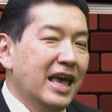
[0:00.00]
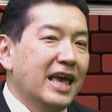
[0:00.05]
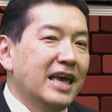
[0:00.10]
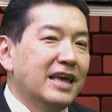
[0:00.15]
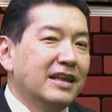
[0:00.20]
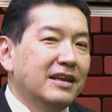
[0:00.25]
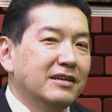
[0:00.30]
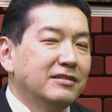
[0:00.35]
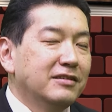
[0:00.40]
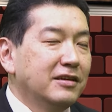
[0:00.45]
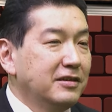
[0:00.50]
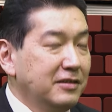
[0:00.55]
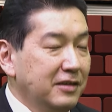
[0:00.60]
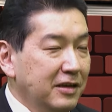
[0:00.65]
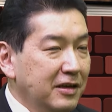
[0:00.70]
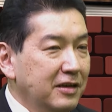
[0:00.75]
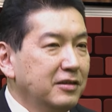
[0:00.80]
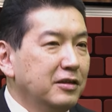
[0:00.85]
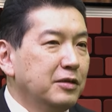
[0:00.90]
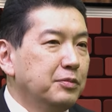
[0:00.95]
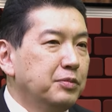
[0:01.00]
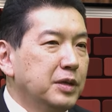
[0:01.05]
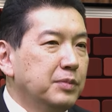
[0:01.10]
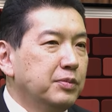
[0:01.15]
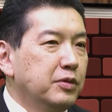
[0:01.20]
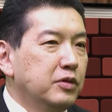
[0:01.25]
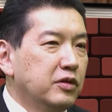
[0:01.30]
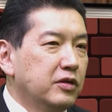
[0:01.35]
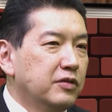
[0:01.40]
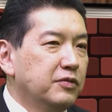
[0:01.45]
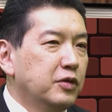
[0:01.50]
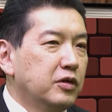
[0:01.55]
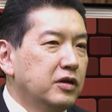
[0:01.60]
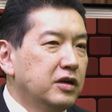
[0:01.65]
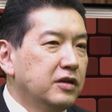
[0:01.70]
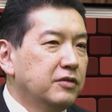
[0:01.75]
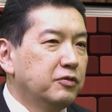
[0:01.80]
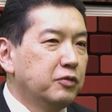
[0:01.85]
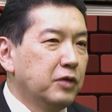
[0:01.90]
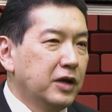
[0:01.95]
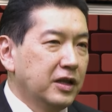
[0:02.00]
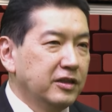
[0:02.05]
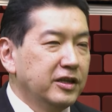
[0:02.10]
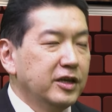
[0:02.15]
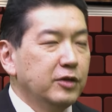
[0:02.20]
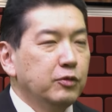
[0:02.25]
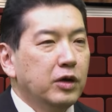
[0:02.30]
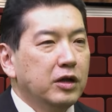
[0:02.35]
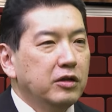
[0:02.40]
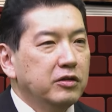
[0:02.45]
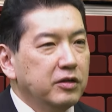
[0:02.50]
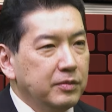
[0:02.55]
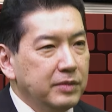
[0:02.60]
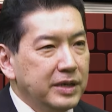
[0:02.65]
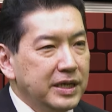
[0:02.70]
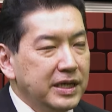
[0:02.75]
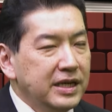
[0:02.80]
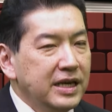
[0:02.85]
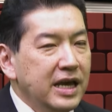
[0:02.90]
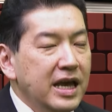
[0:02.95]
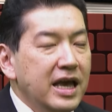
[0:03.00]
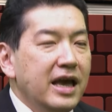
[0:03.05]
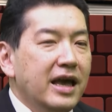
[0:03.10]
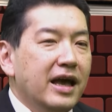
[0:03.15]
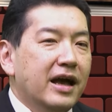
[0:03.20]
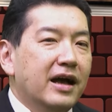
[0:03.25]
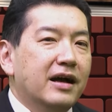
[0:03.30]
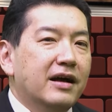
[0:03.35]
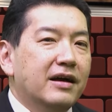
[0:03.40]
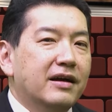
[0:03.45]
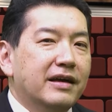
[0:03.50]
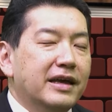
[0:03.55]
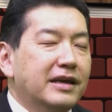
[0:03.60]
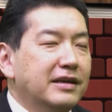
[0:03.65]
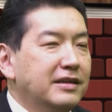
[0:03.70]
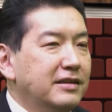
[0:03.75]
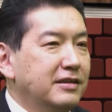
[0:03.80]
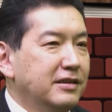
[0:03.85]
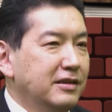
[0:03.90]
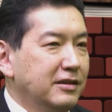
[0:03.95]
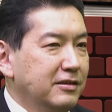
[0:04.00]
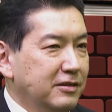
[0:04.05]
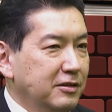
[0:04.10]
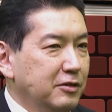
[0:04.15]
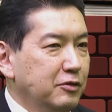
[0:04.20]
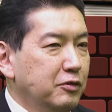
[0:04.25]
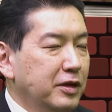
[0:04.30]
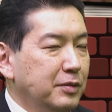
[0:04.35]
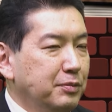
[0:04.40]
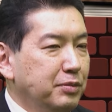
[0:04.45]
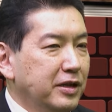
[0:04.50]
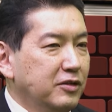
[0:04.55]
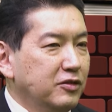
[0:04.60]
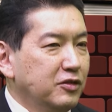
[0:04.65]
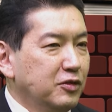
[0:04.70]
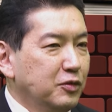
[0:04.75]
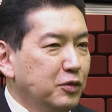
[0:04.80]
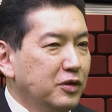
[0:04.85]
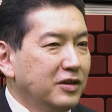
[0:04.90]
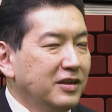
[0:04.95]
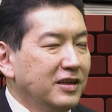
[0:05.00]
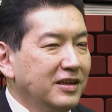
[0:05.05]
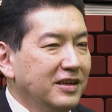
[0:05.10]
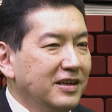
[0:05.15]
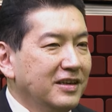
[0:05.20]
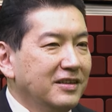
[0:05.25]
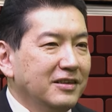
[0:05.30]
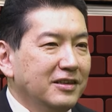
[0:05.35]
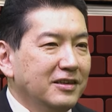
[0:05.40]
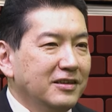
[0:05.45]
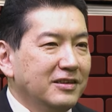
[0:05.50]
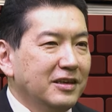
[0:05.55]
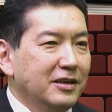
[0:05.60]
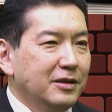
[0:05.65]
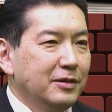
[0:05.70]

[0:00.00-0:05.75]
And as I said, the people are very friendly, welcoming. Mm-hmm. And it's a great pleasure working in mm-hmm.